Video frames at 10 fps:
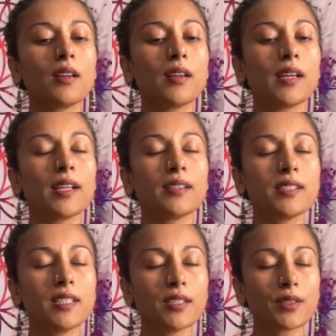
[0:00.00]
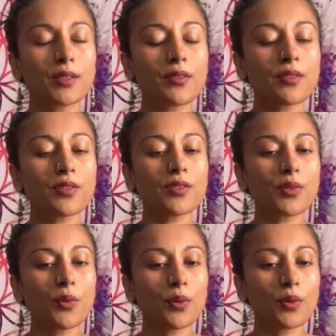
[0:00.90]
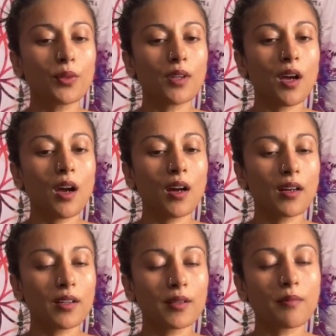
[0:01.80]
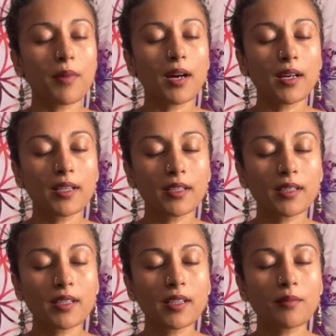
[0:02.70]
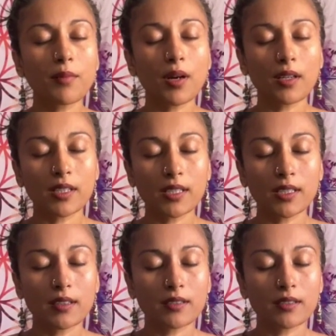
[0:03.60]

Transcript: Endear the soul, heart, mind, and body